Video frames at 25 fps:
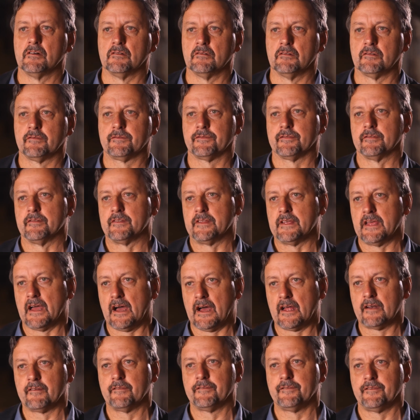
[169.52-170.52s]
or through the
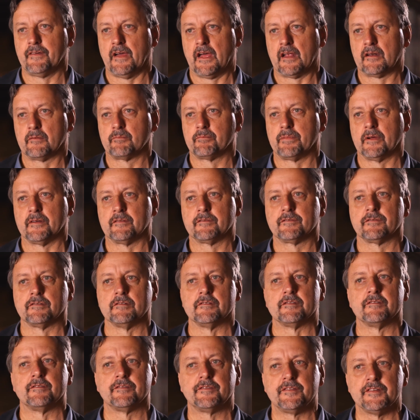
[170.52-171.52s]
artifact, but through
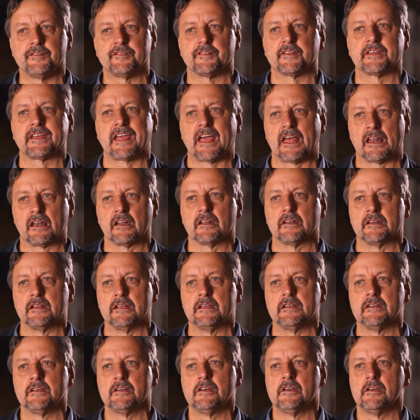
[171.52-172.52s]
the
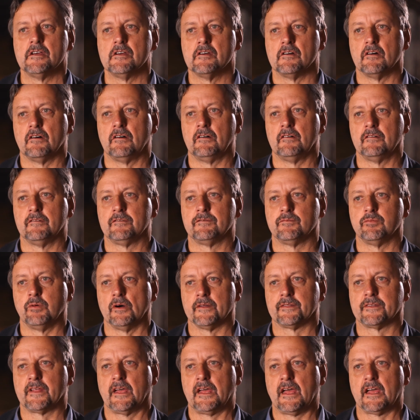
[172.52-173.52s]
physicality of
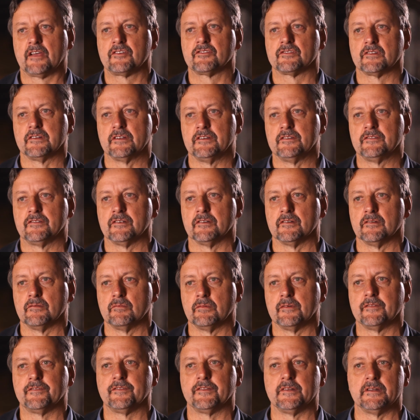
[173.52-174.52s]
what they actually do
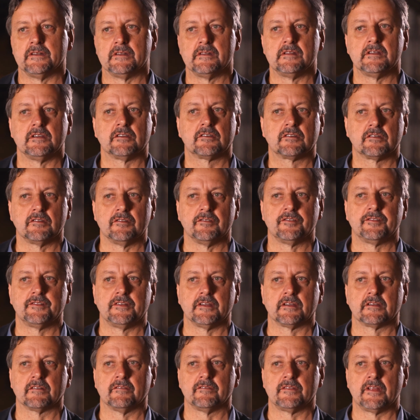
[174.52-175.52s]
within the
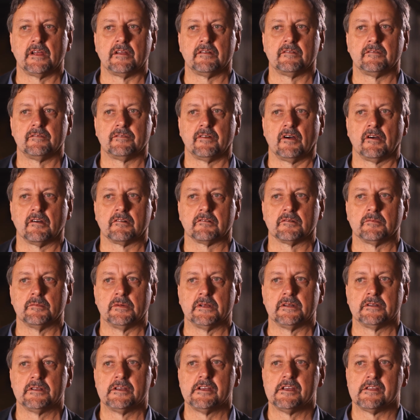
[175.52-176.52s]
acoustic of that
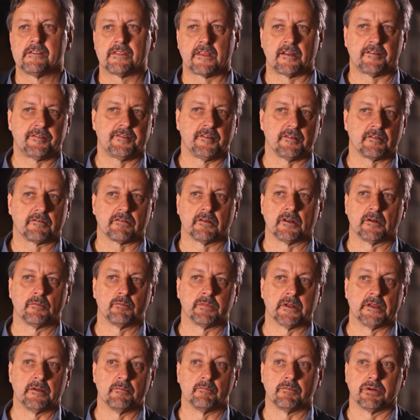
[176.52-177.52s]
environment. That's
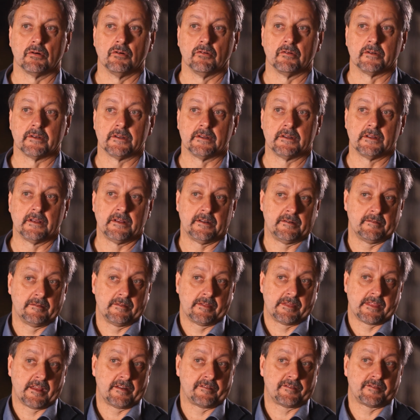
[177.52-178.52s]
incredibly important, and
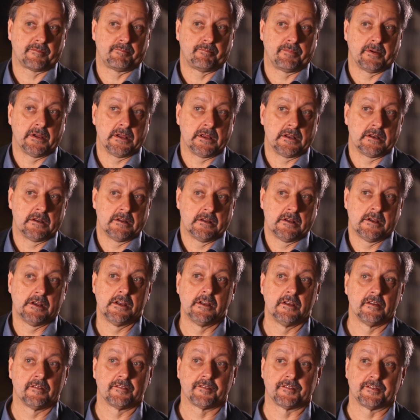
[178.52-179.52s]
that's been
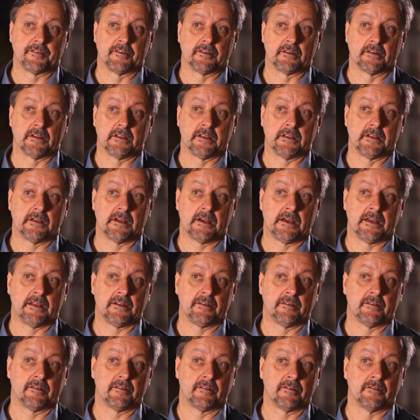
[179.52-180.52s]
certainly
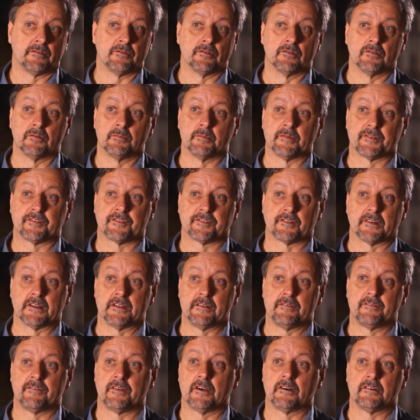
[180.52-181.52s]
an enormously
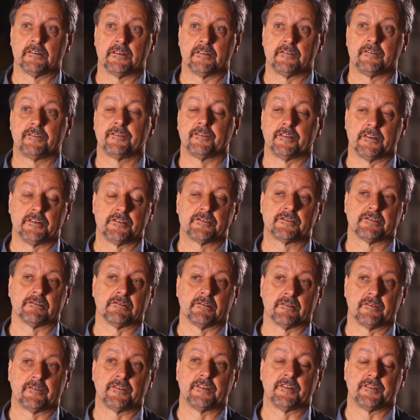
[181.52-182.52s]
valued
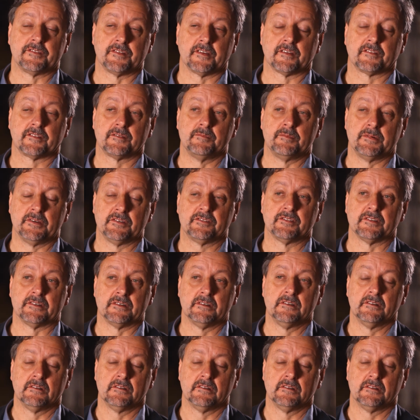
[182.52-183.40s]
feature of this exhibition.